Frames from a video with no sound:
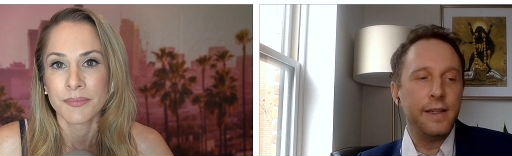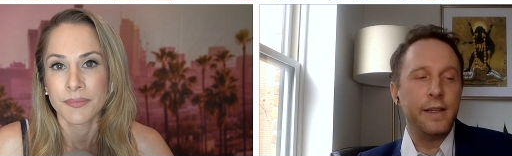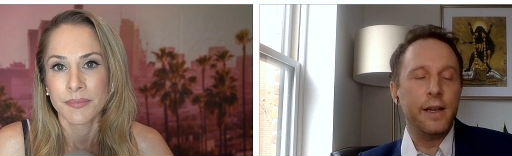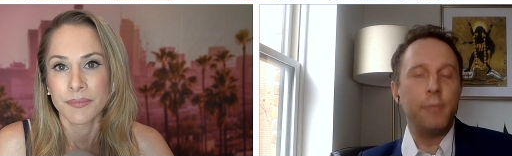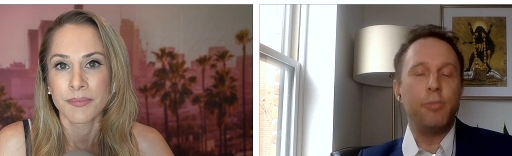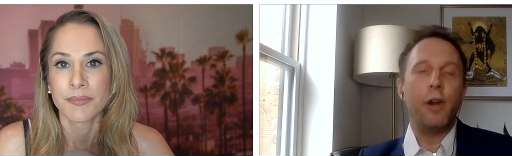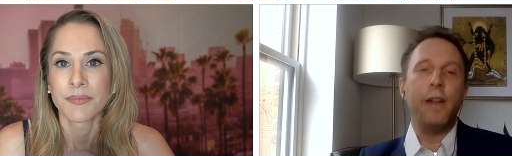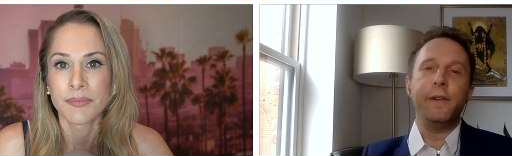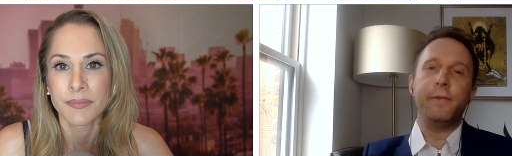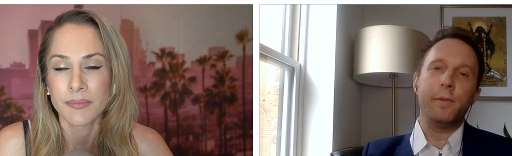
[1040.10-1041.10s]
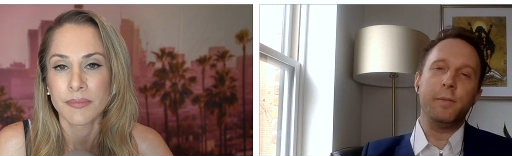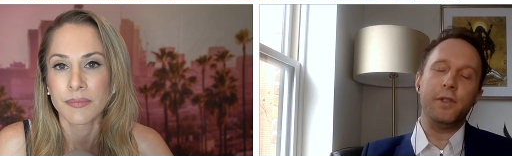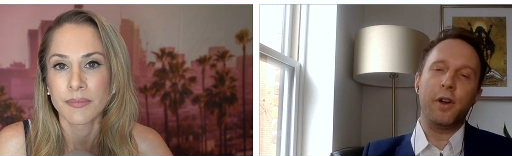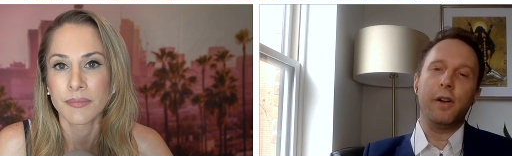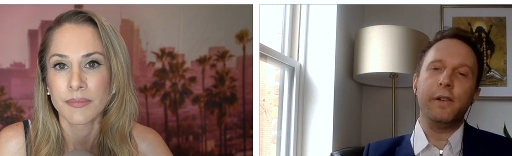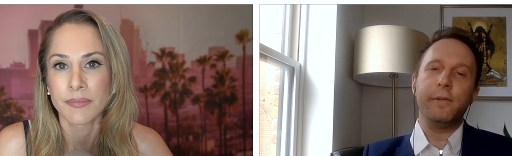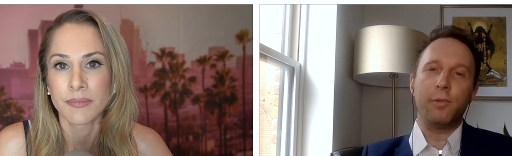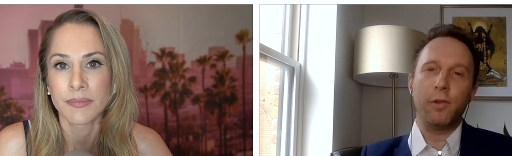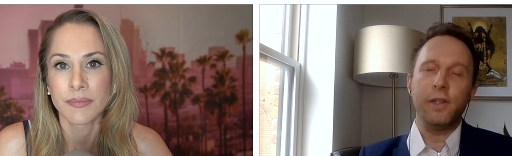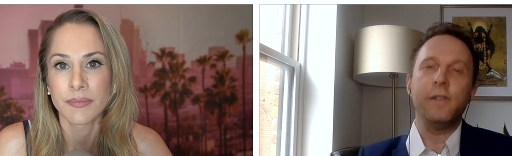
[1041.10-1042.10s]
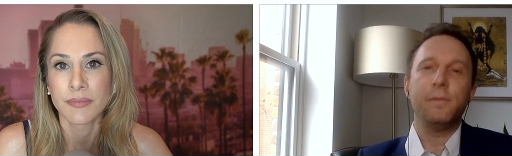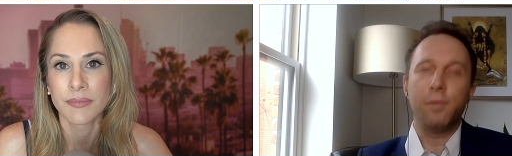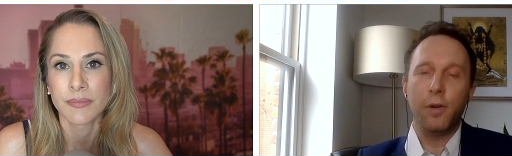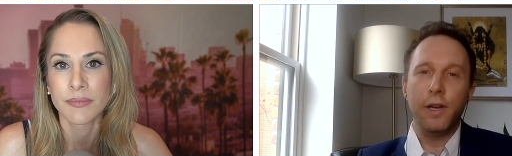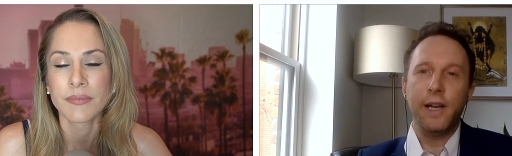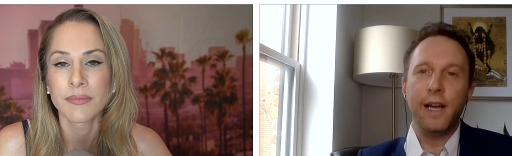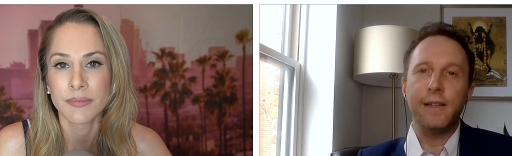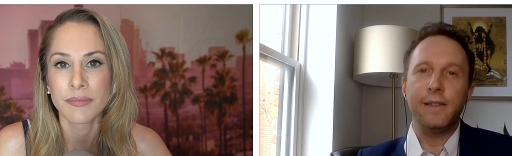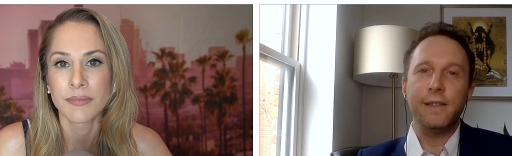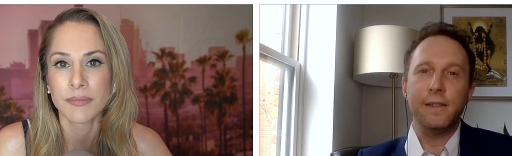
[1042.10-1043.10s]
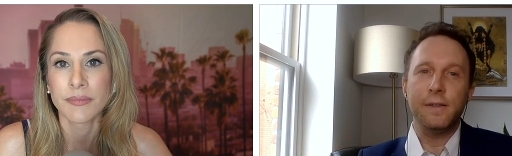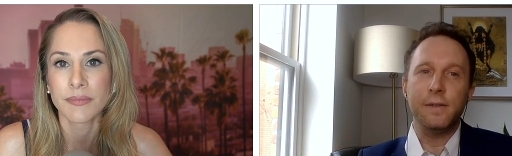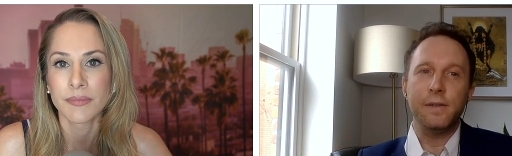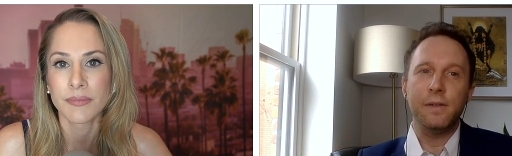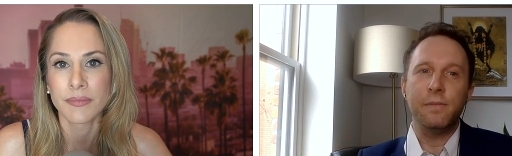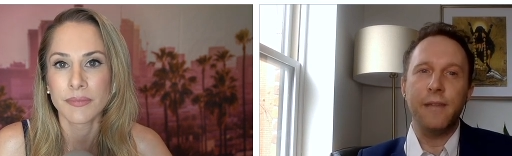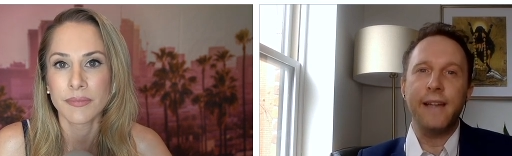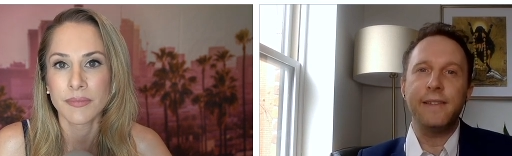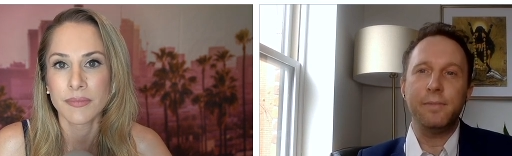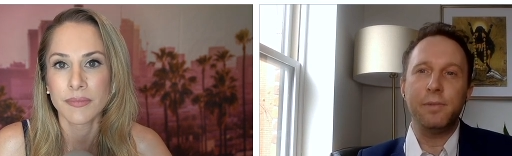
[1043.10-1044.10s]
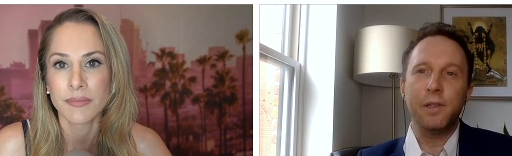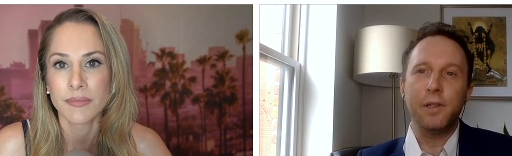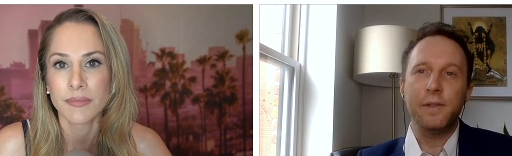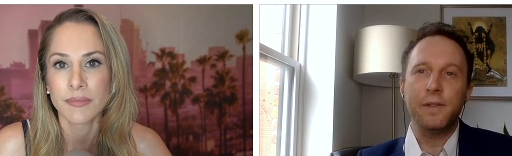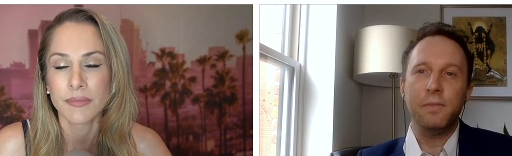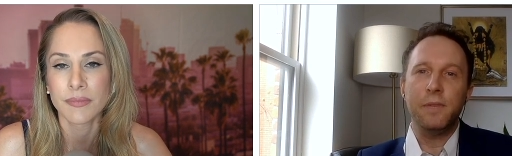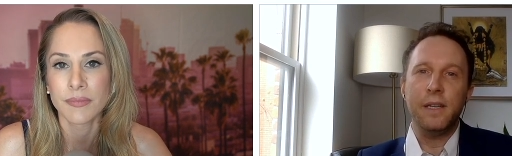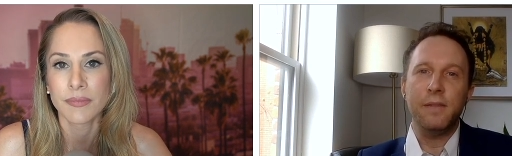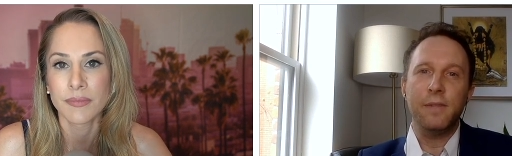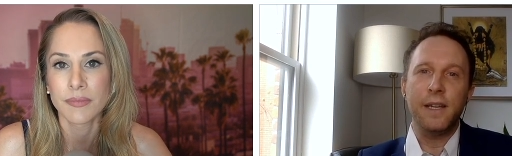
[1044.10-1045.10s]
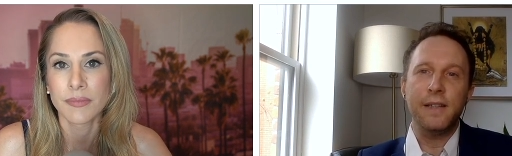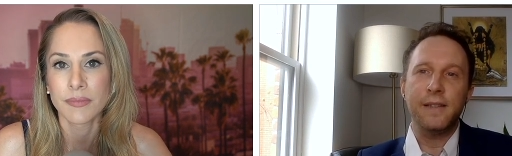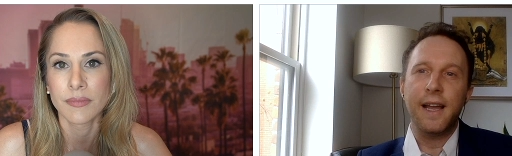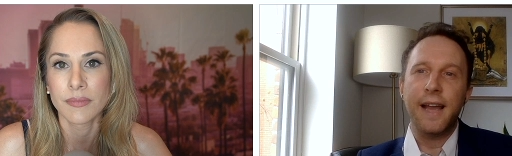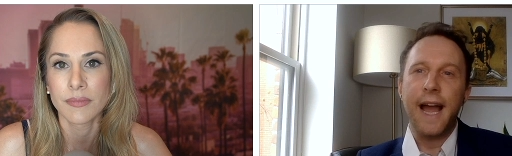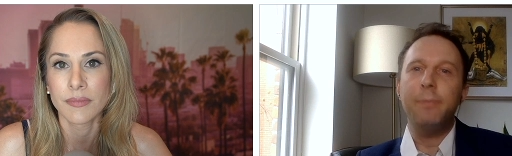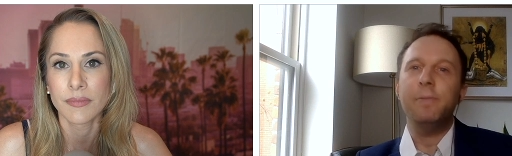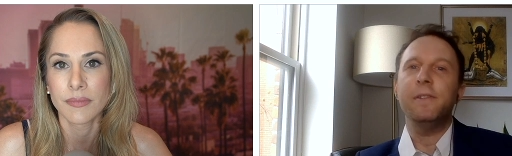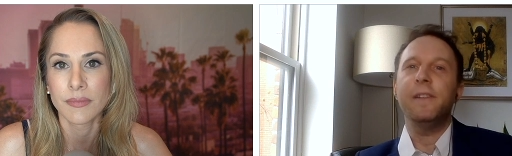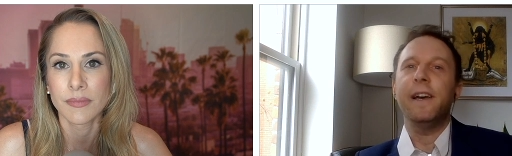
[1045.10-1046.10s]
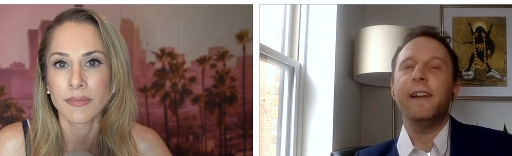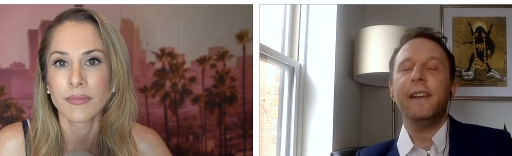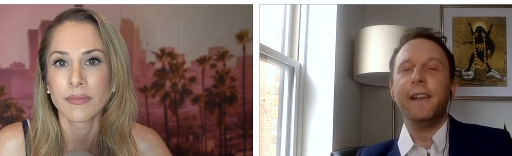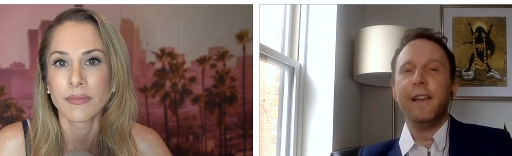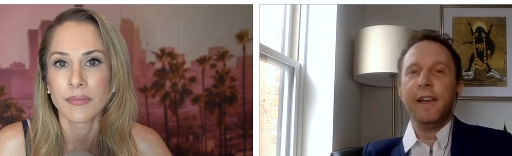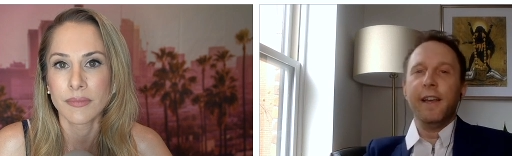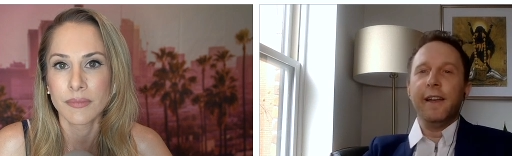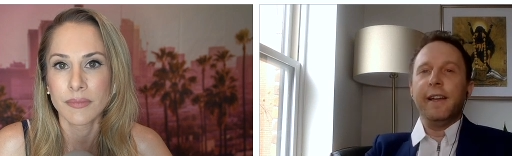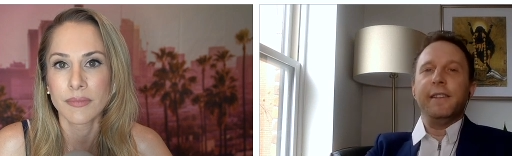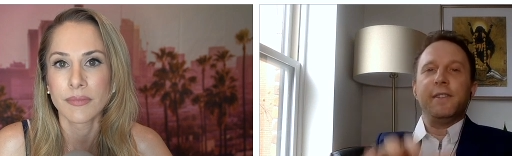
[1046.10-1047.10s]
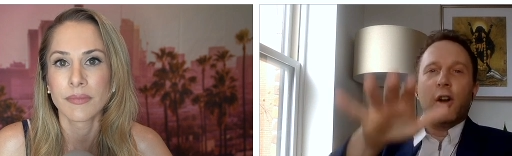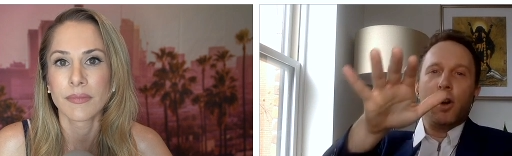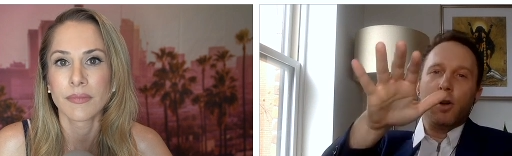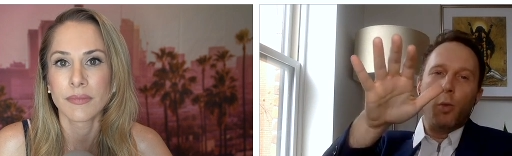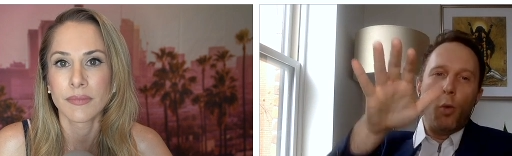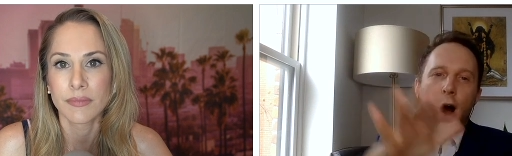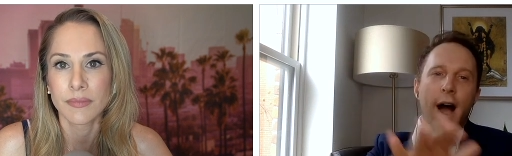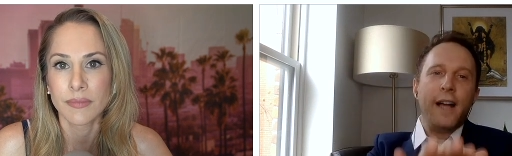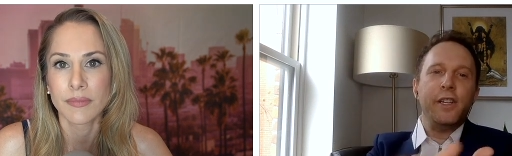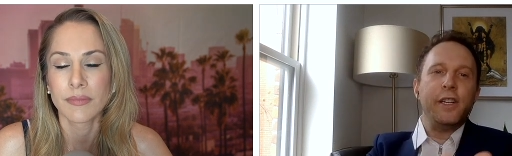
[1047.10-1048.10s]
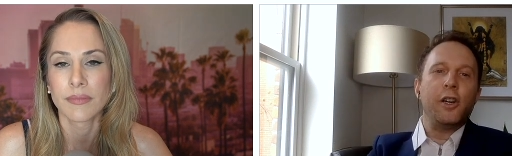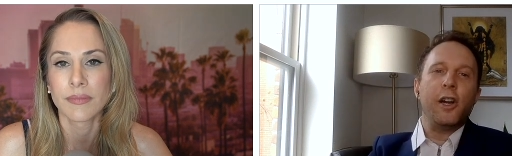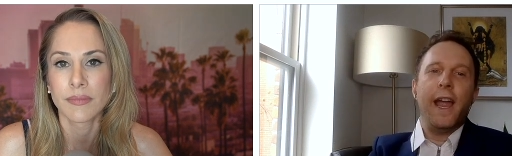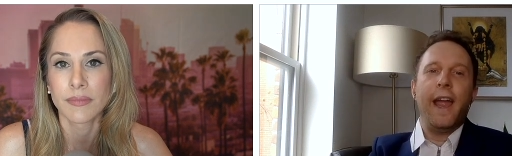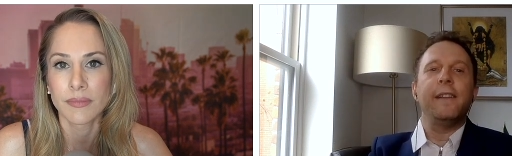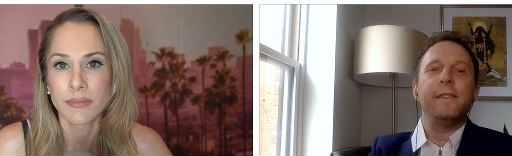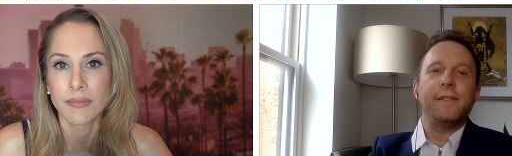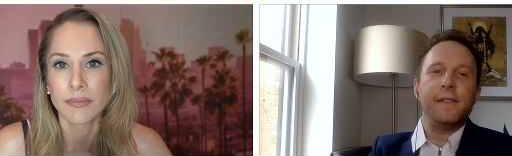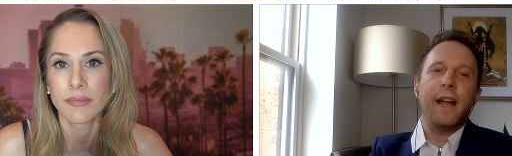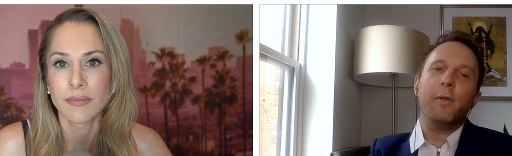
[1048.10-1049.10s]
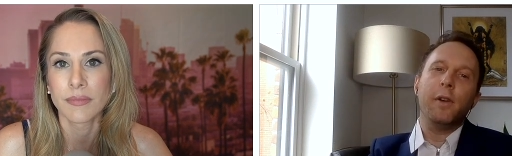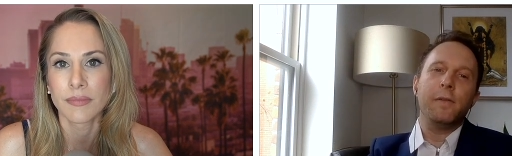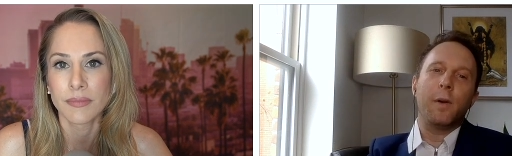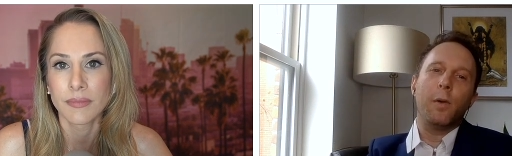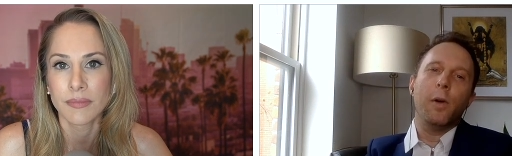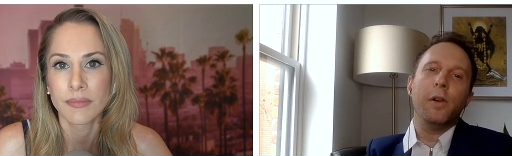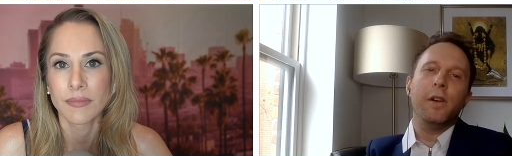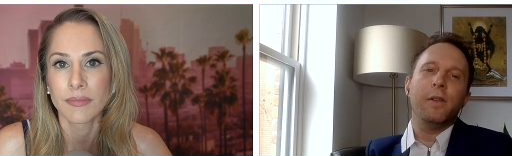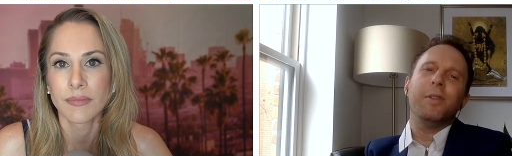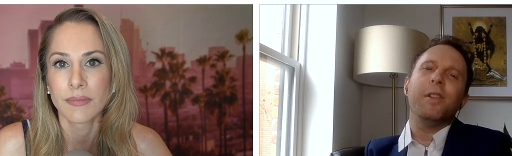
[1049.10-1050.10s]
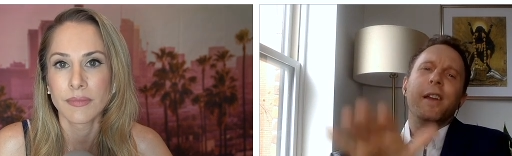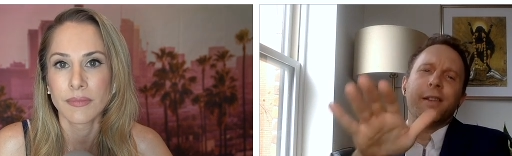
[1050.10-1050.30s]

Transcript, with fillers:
Speaker 1: I think uh, Brendan from the Majority Report pointed out that the the Nancy Pelosi meme that has not happened yet is her washing her hands to get rid of corona but